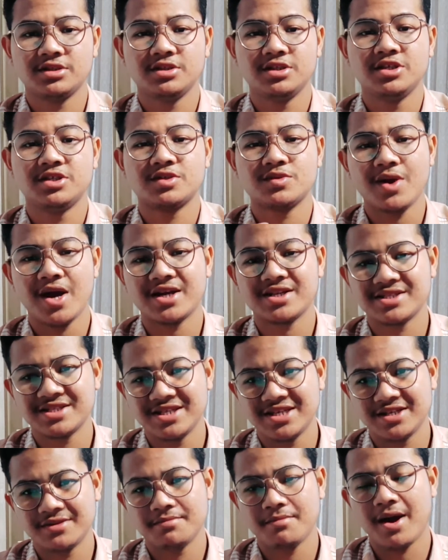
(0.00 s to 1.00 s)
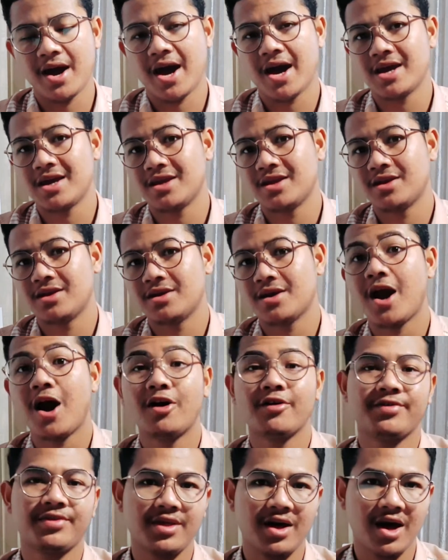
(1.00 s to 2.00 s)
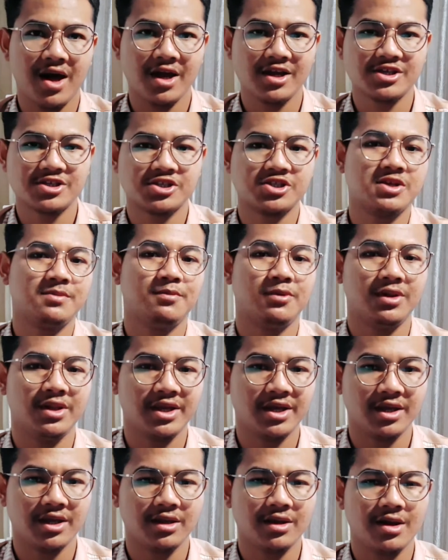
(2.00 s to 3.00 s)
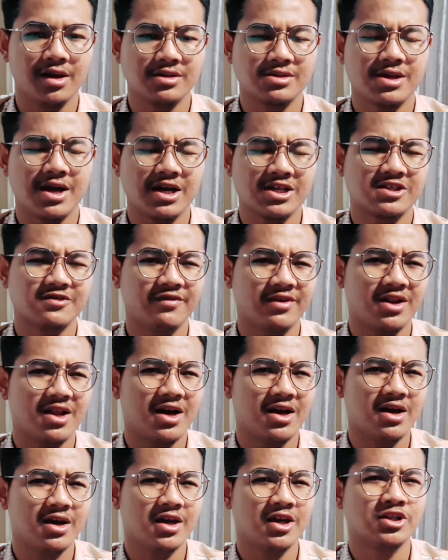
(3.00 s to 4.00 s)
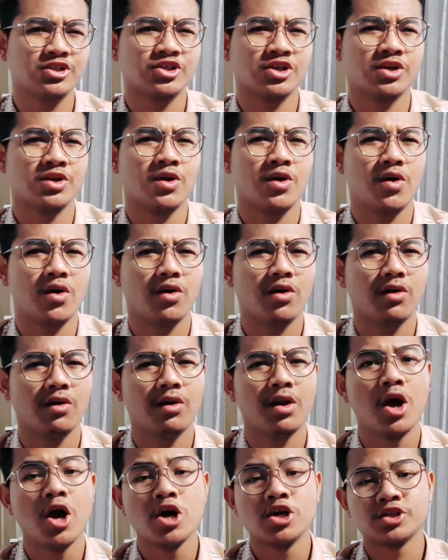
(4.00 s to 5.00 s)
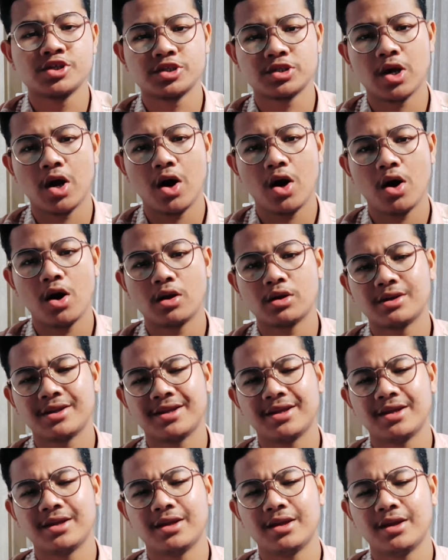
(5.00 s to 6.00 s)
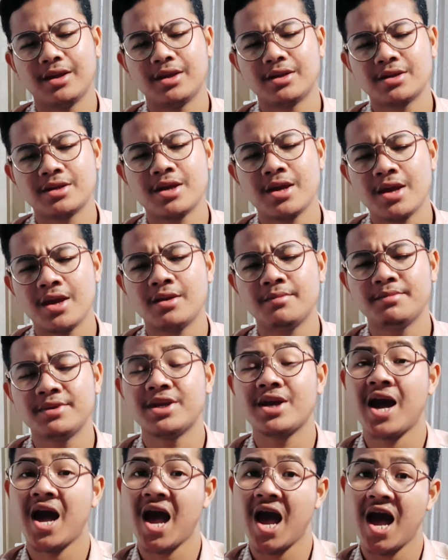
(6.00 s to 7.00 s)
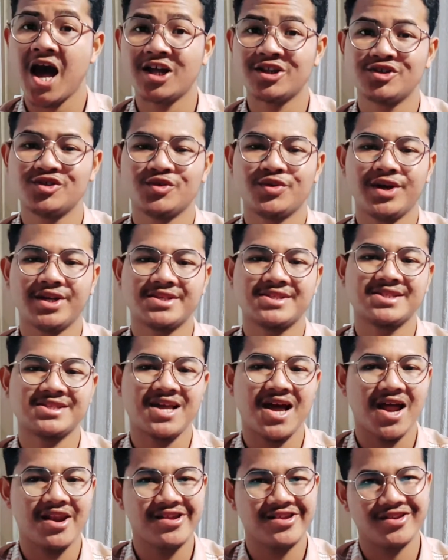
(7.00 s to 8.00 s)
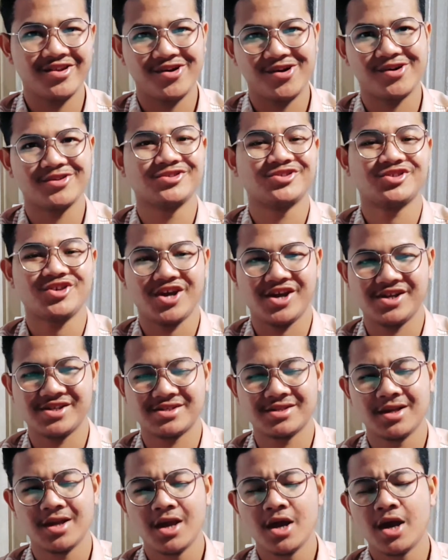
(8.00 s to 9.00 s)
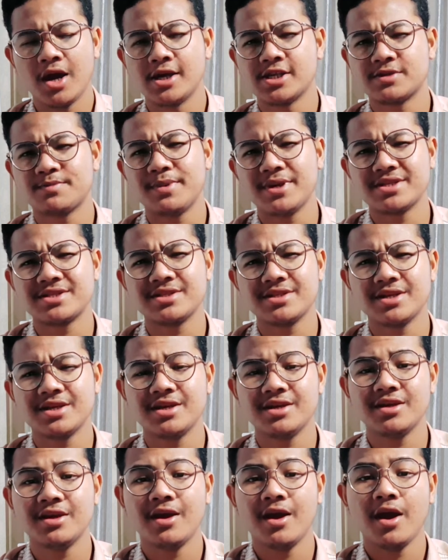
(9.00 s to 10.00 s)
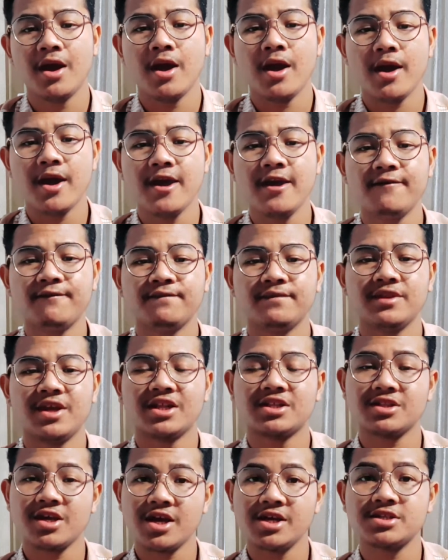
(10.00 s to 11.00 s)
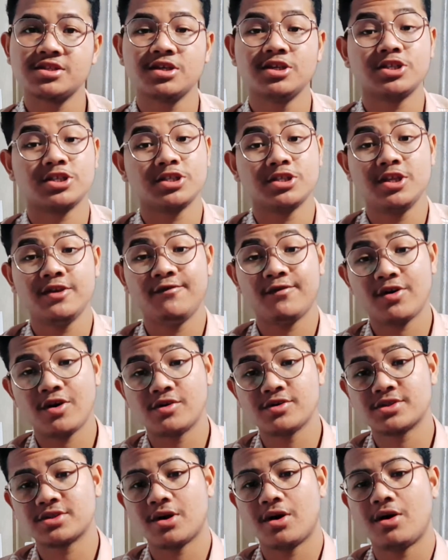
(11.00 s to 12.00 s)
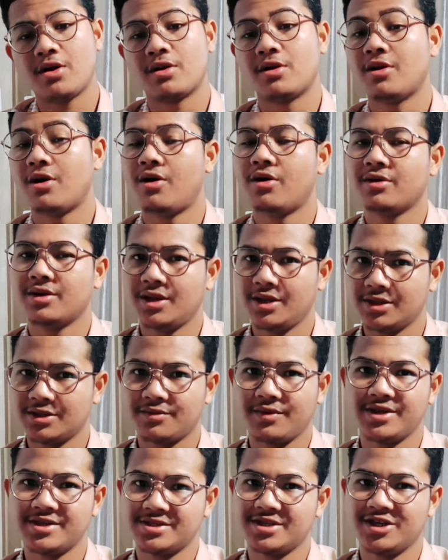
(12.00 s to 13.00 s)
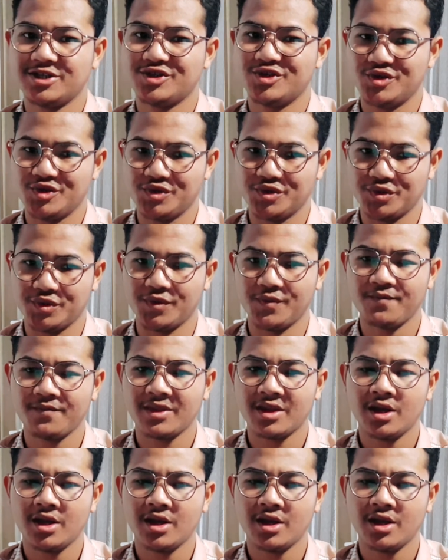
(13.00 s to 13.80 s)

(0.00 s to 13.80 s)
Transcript: distracted by outside stimuli as well as internal thought. It can be hard to get started on tests, especially if the test is difficult or not interesting to you.